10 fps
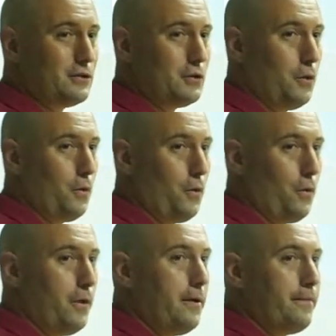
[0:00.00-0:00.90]
So
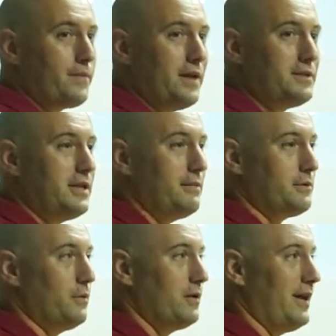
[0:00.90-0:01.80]
it
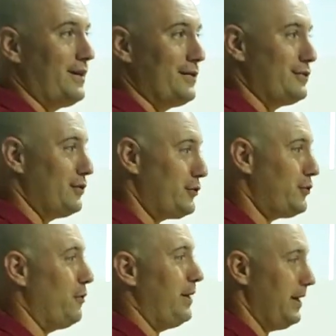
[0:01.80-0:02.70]
seems more like there's just
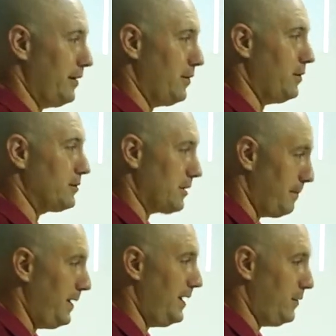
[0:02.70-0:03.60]
so many anoles
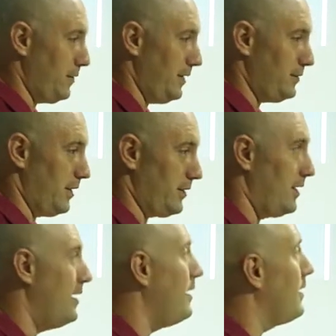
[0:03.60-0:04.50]
competing with each other
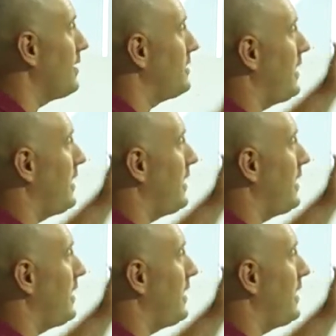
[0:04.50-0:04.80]
because